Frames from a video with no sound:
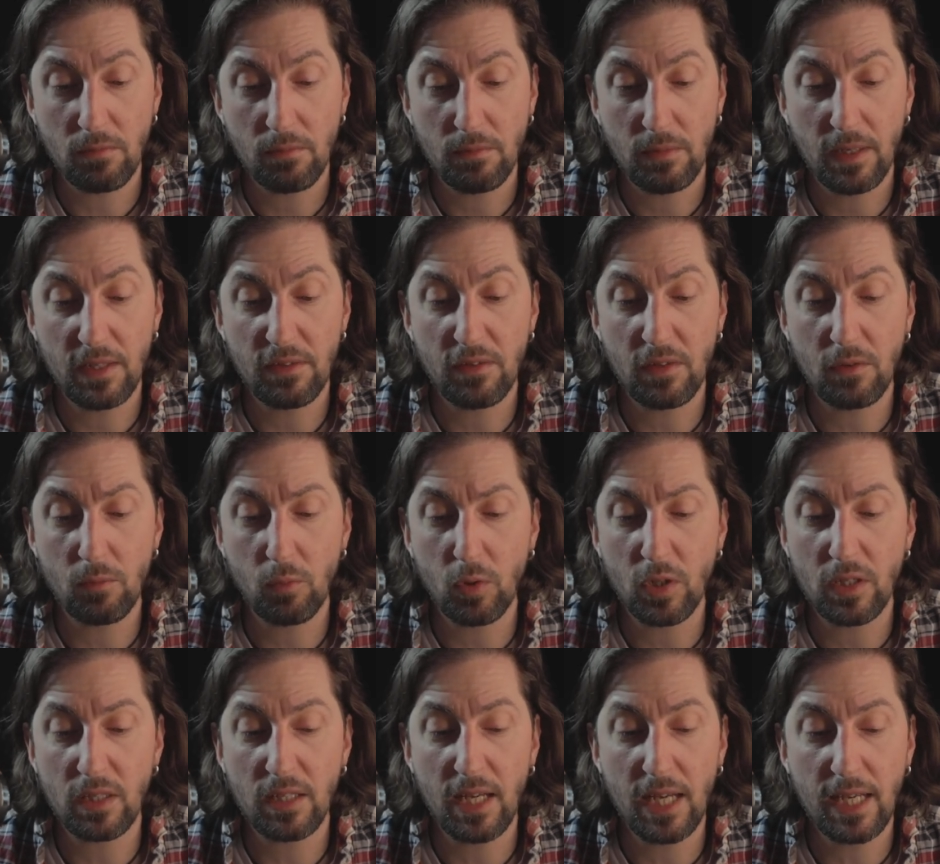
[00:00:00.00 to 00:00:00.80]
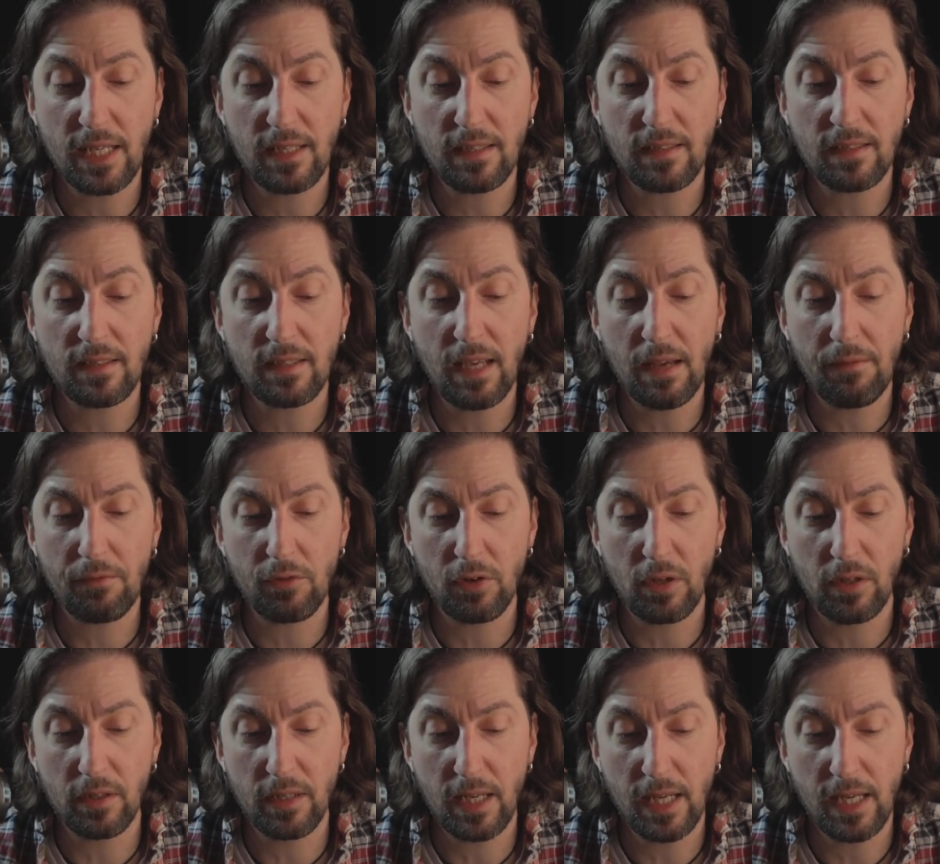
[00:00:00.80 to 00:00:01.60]
as it would take
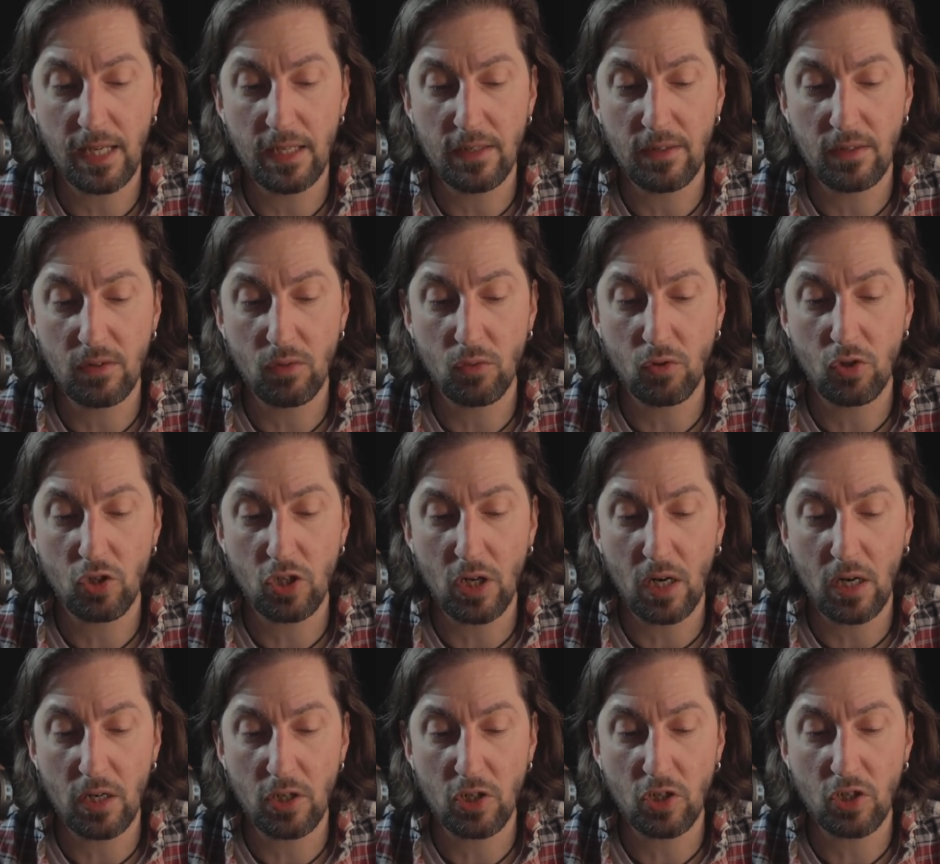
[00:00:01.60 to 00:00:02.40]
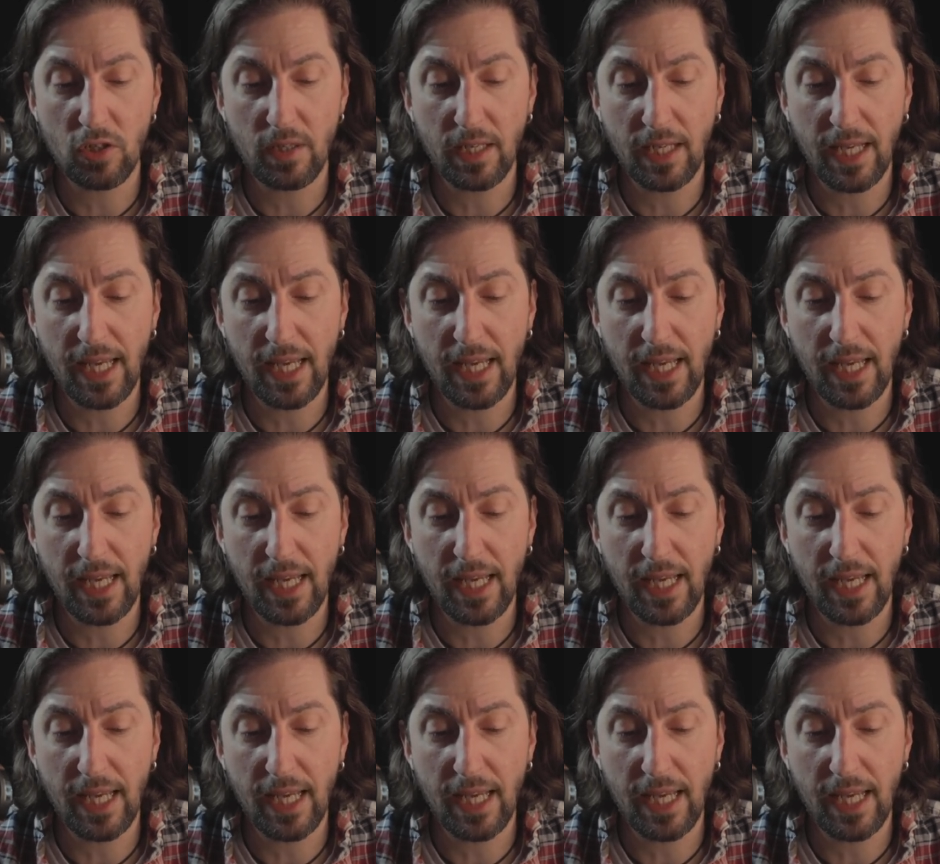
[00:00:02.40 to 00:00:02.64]
several days to charge the